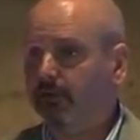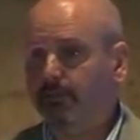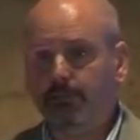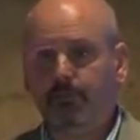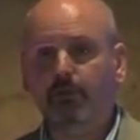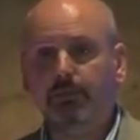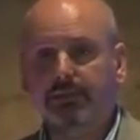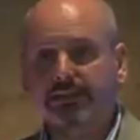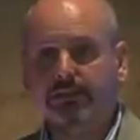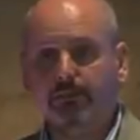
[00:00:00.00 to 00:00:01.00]
your
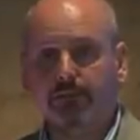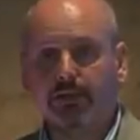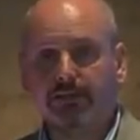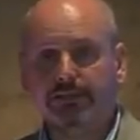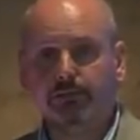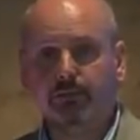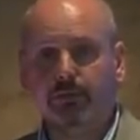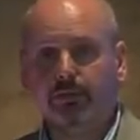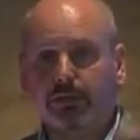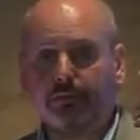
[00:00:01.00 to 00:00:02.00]
performance is very
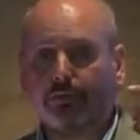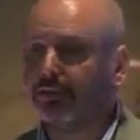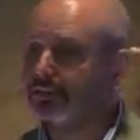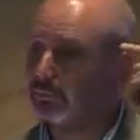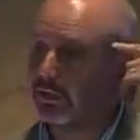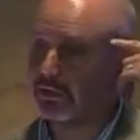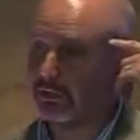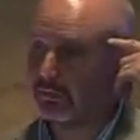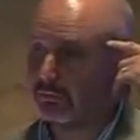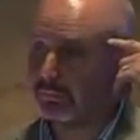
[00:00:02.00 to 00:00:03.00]
strongly affected
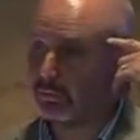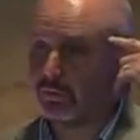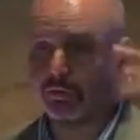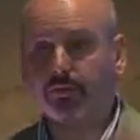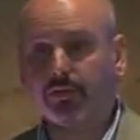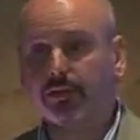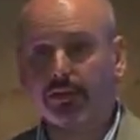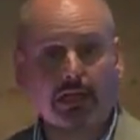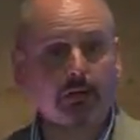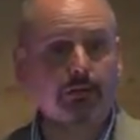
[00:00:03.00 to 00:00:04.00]
by what you think
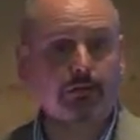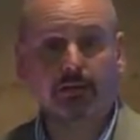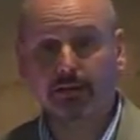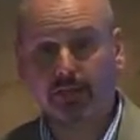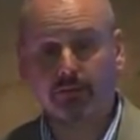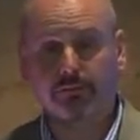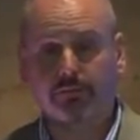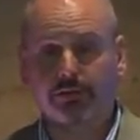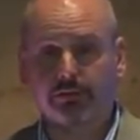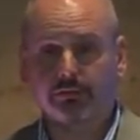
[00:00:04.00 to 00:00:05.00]
and how you
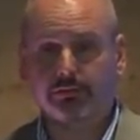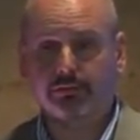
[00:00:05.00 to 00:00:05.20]
feel.